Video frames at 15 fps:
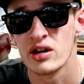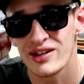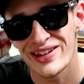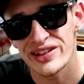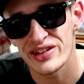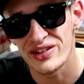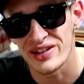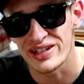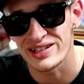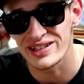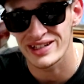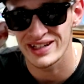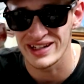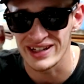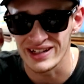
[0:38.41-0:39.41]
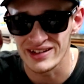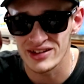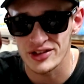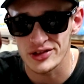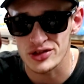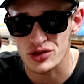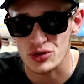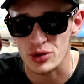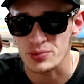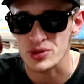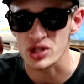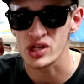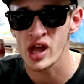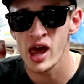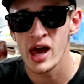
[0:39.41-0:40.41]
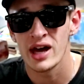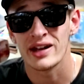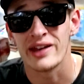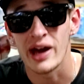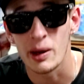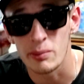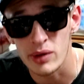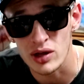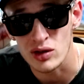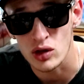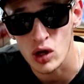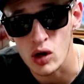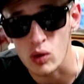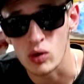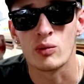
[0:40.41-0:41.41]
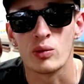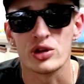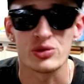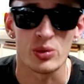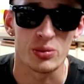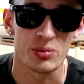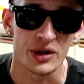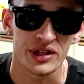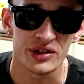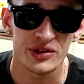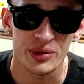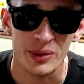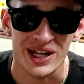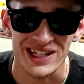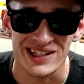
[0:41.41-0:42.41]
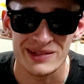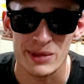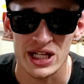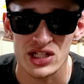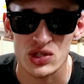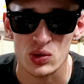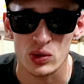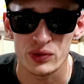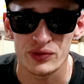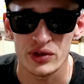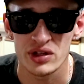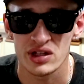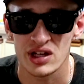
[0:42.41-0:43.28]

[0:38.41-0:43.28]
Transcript: click the link in the description down below, which will bring you to my eBay storefront.